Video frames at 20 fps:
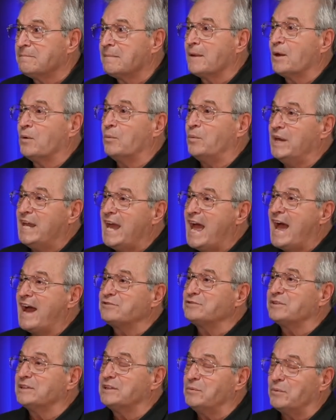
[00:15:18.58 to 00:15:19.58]
We
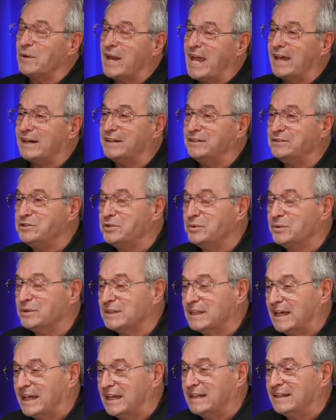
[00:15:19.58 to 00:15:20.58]
actually ran into a
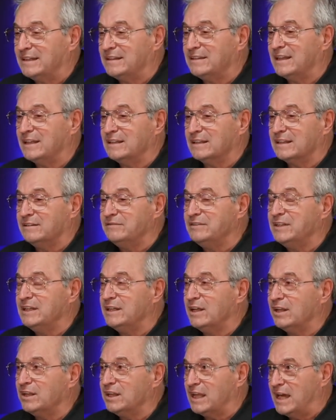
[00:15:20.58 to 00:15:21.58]
lady that lived in
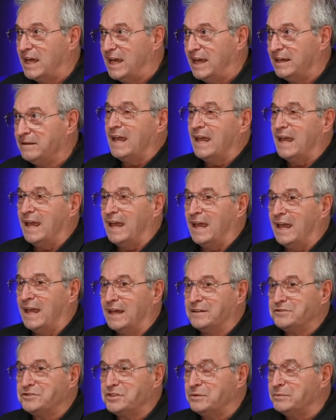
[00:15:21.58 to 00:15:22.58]
LA,
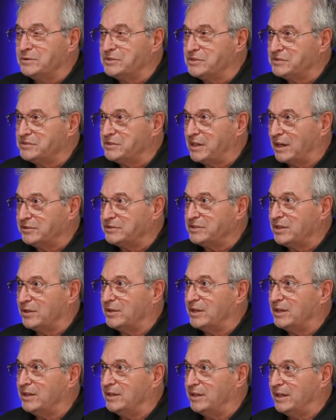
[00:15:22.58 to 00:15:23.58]
and she was a
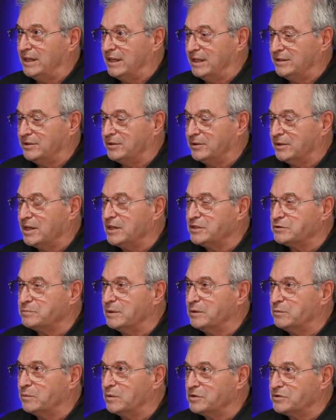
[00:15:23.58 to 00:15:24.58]
secretary, and her
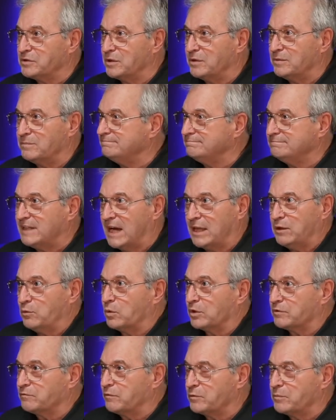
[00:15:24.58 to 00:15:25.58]
husband was a guy that
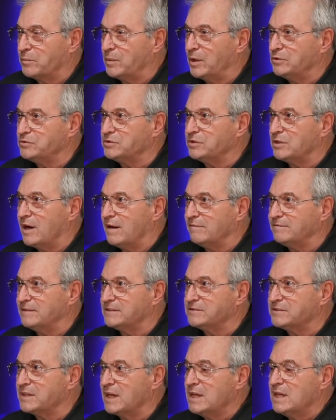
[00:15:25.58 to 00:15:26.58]
worked for the post
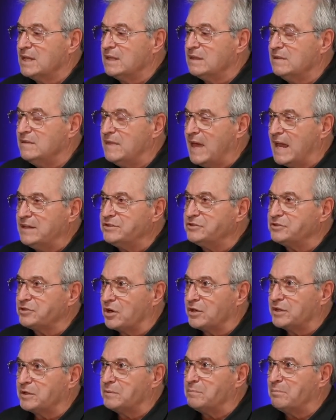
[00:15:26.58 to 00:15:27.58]
office. They
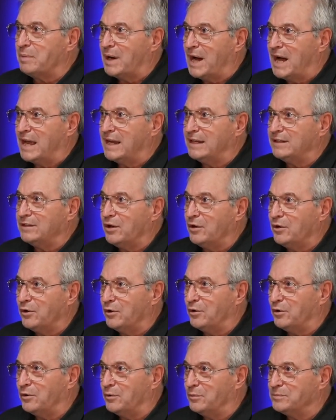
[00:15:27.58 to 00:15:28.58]
started buying
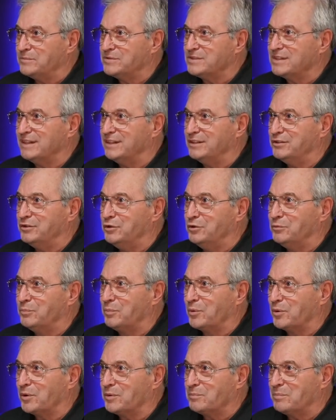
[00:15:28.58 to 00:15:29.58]
homes in
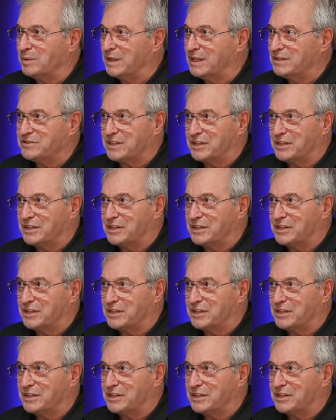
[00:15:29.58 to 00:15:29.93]
Newport Beach.